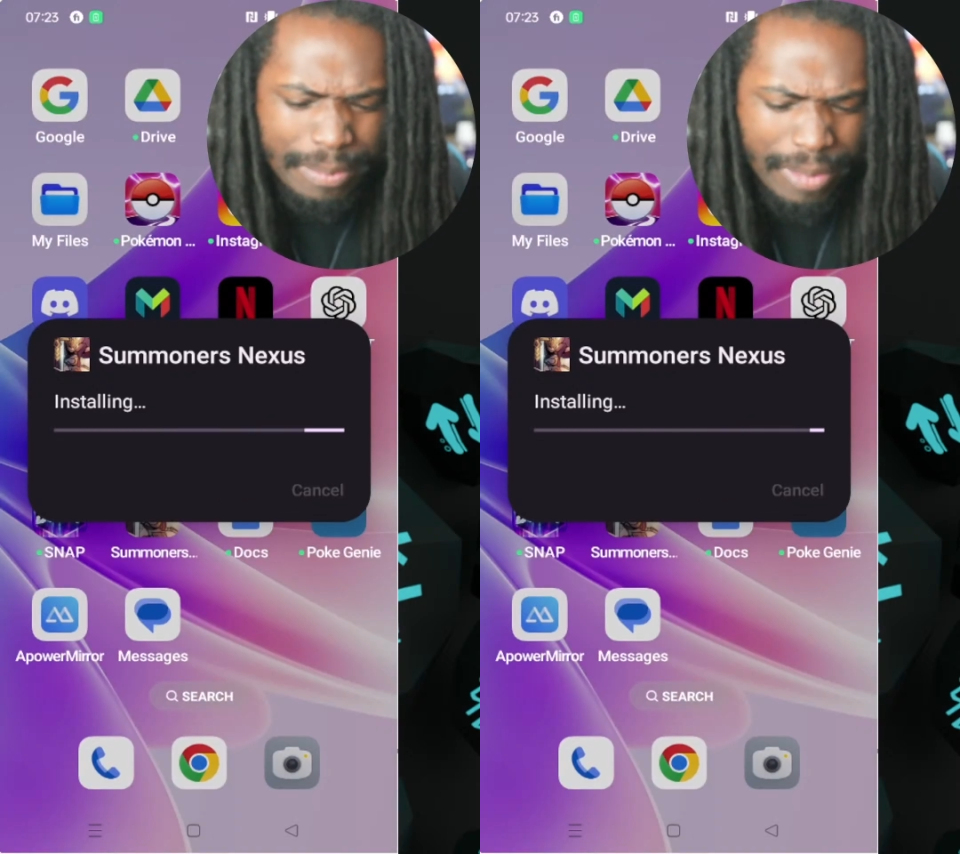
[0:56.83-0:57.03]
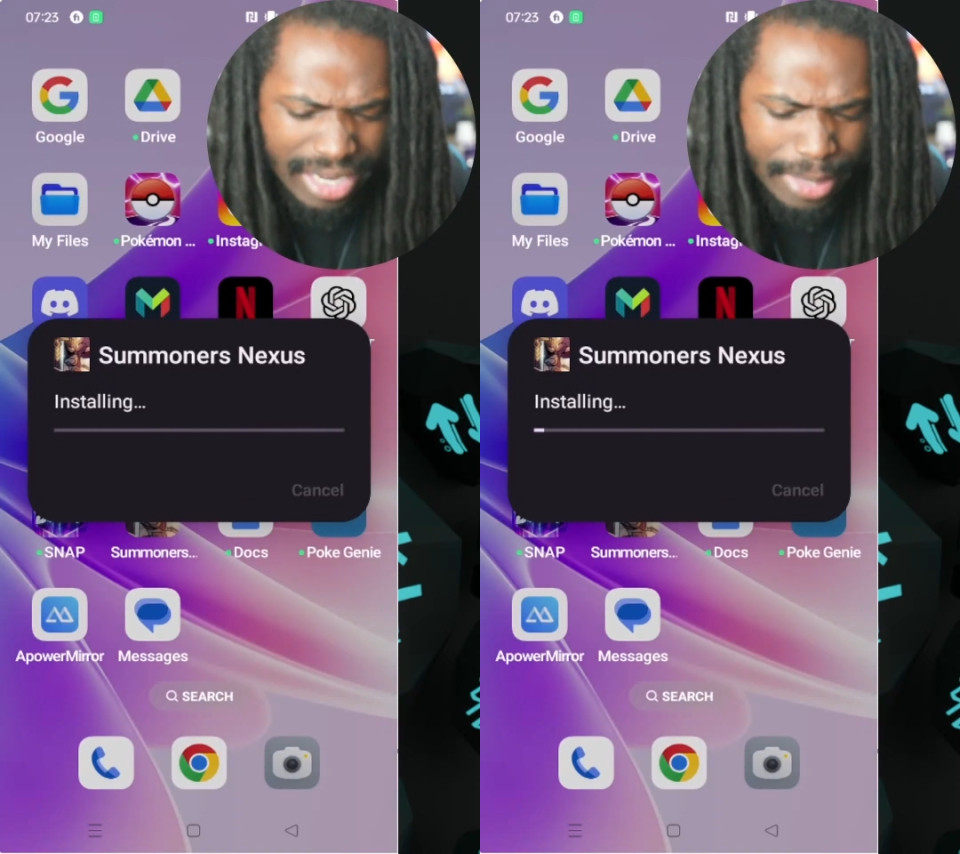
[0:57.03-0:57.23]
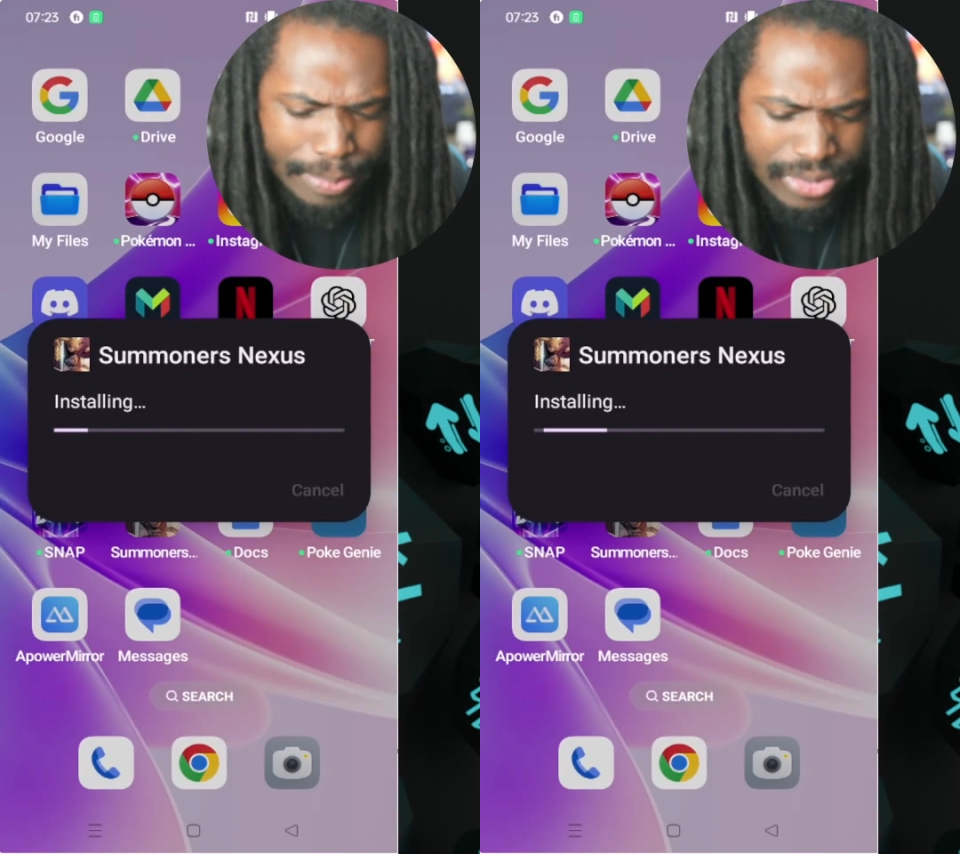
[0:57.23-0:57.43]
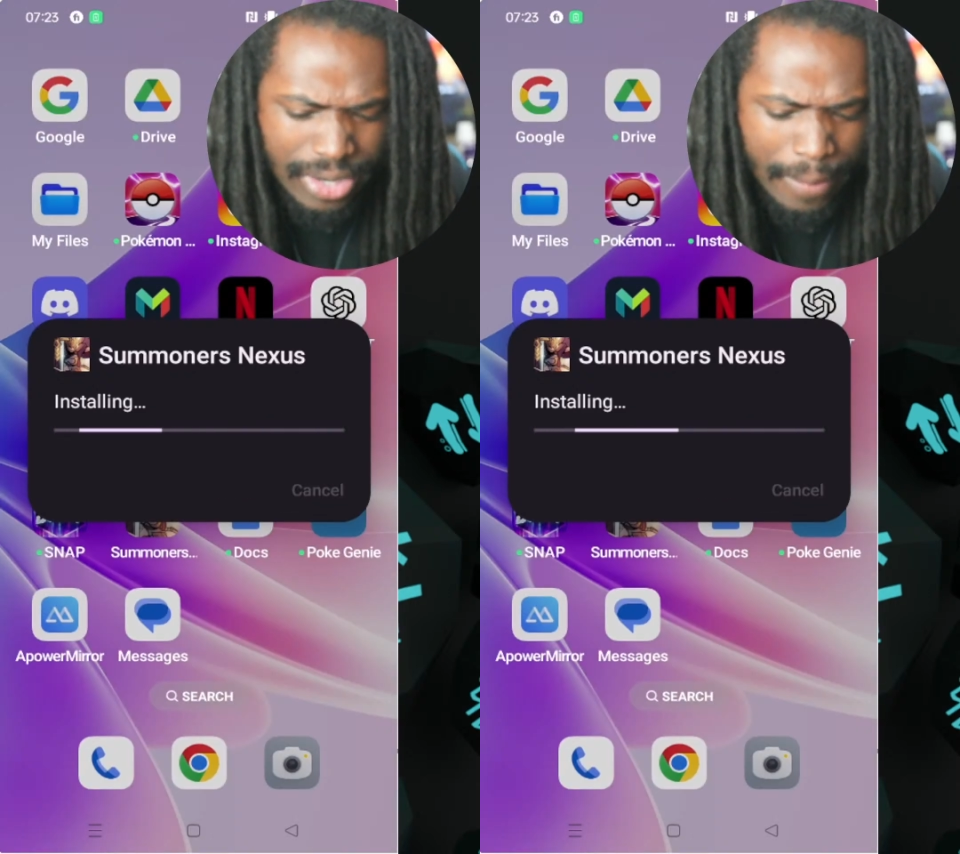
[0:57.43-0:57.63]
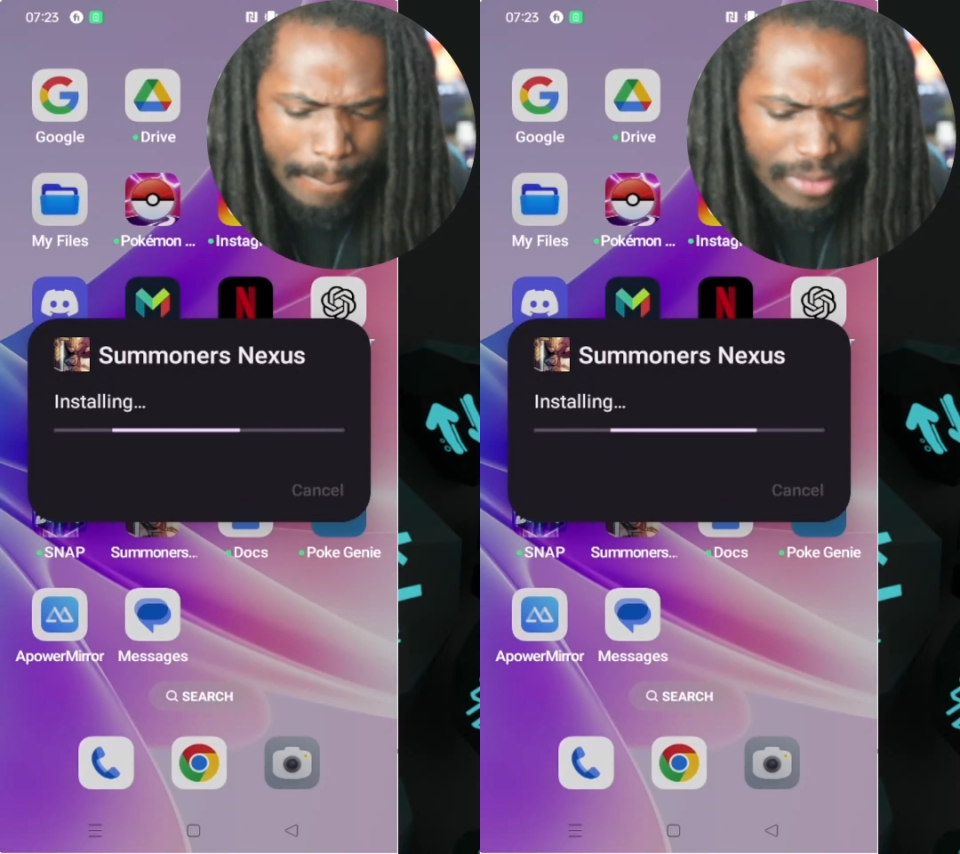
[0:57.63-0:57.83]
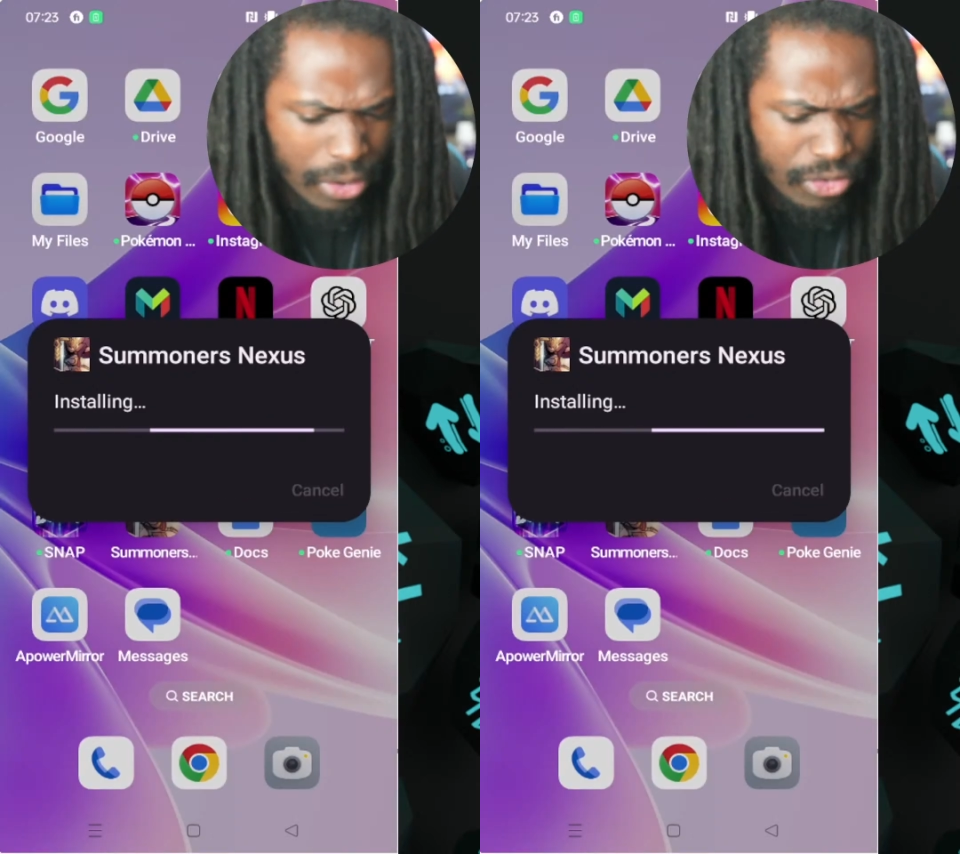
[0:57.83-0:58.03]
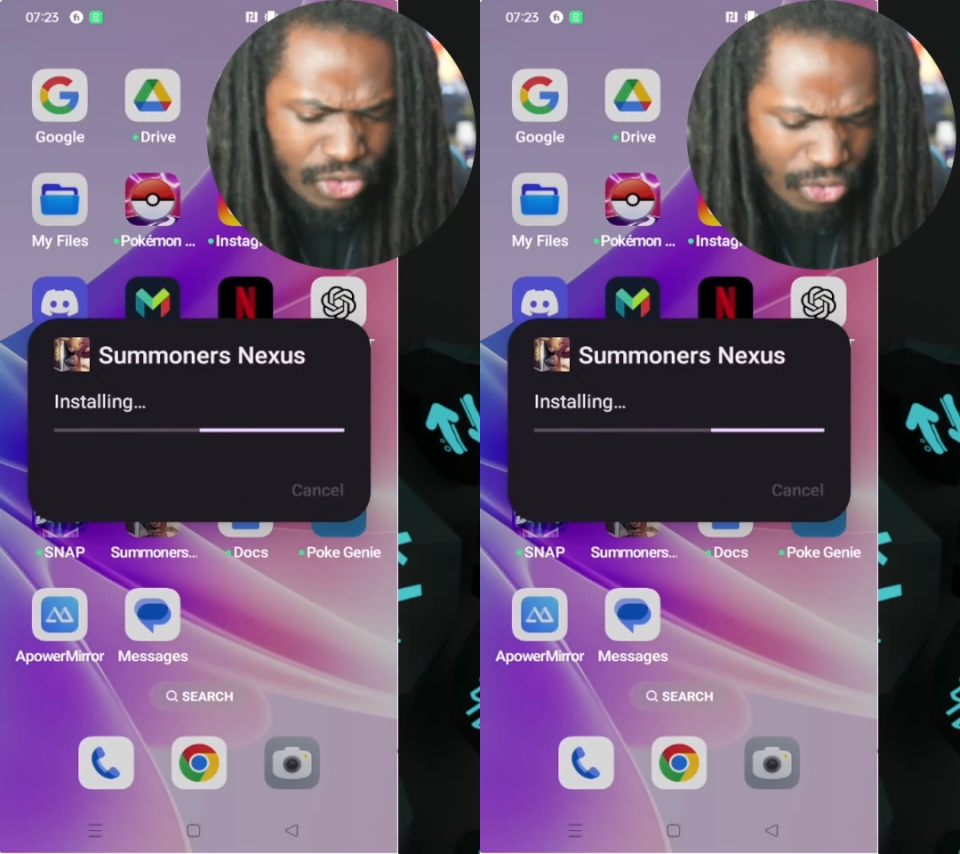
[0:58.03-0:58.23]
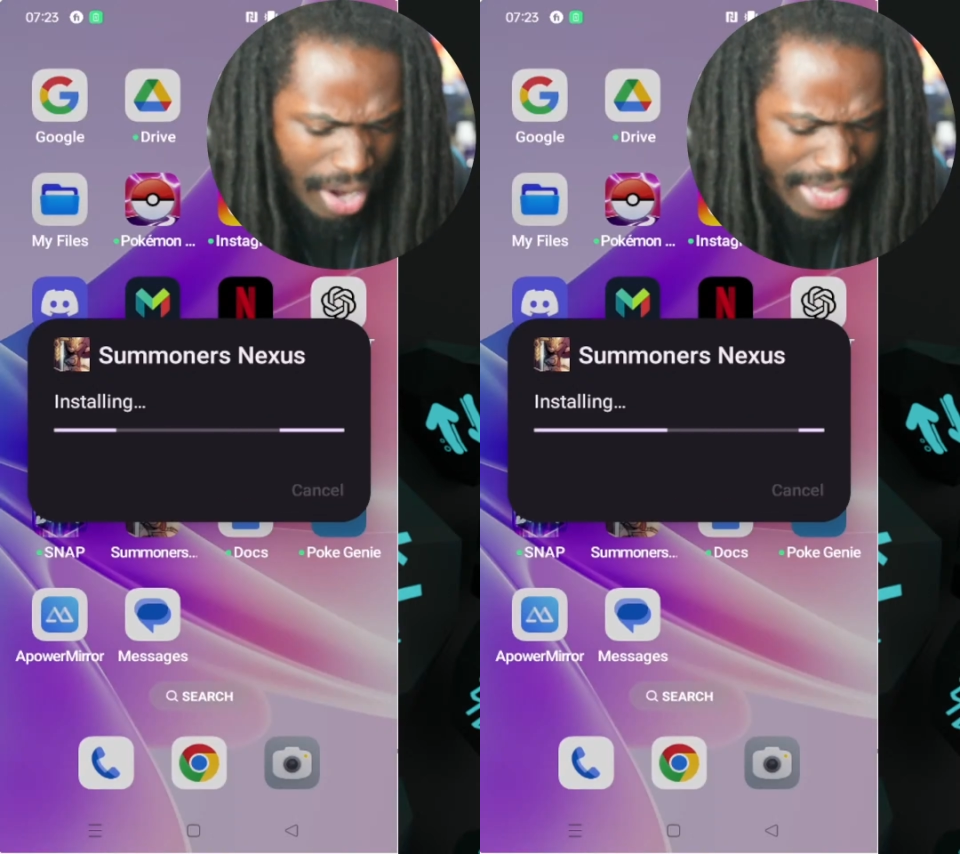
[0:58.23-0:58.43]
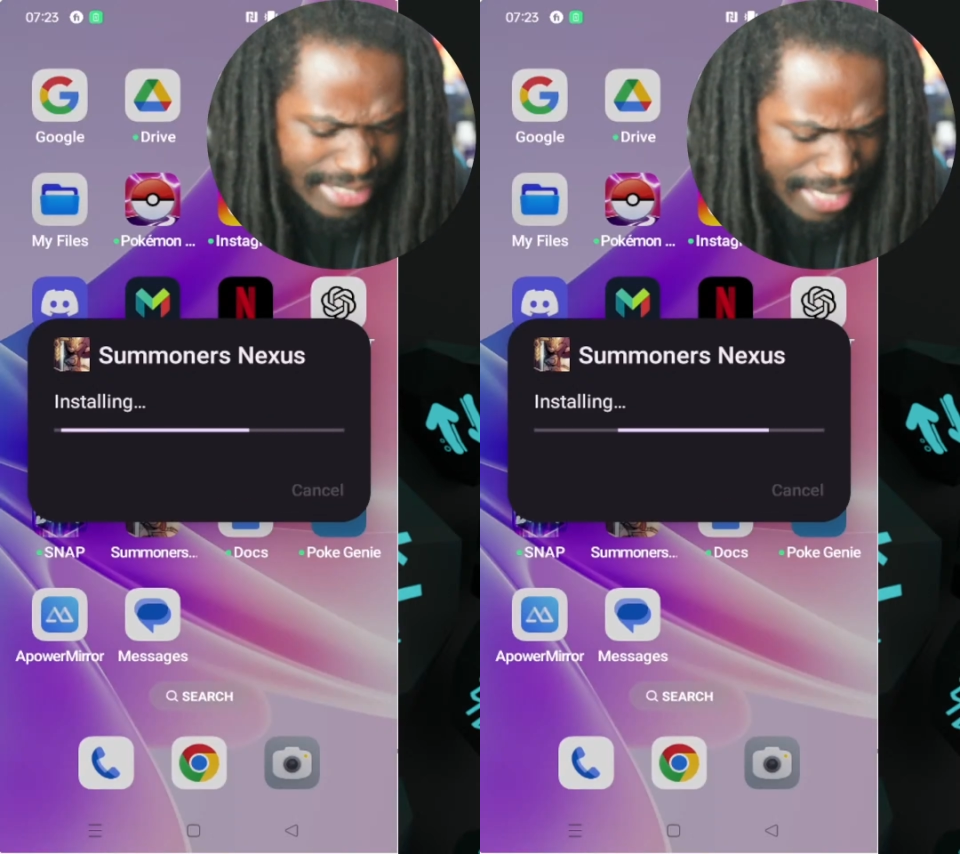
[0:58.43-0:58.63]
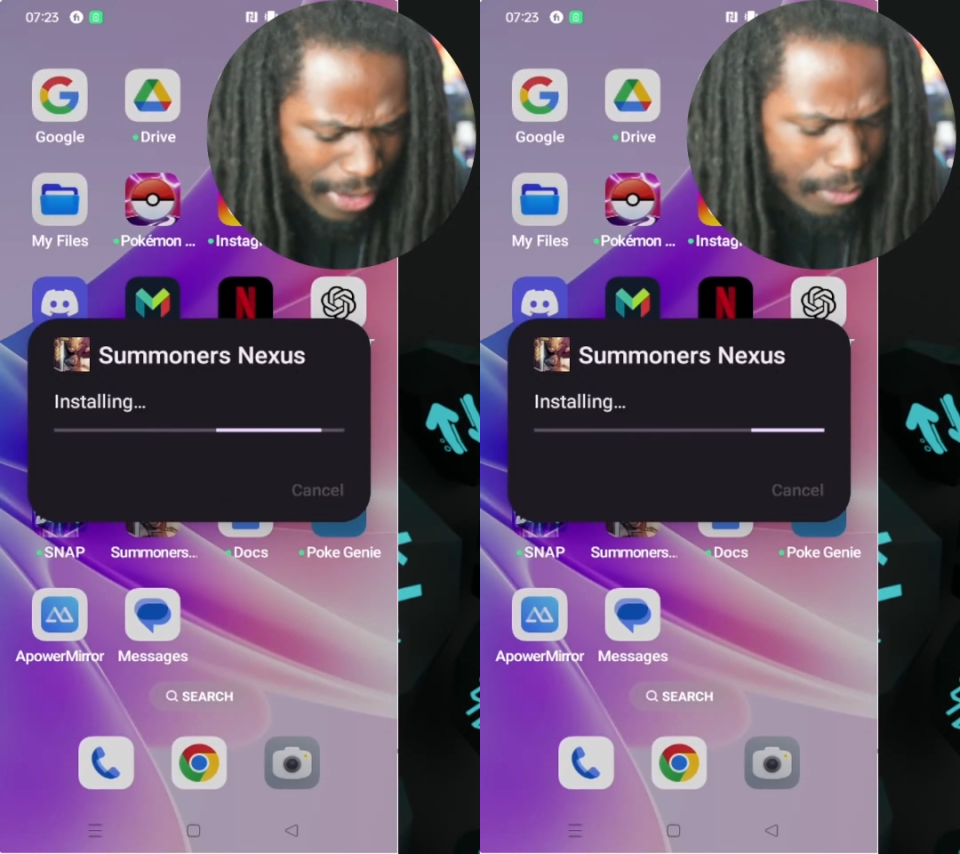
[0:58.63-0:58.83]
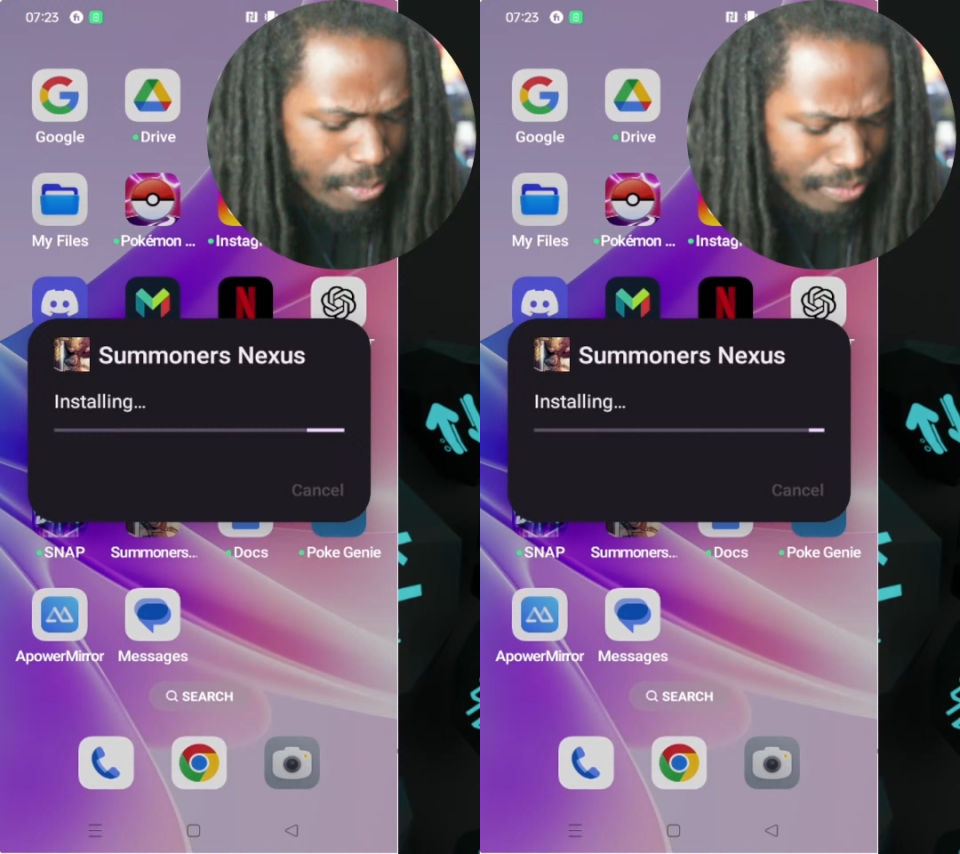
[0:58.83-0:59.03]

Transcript: and my lips are dry as hell.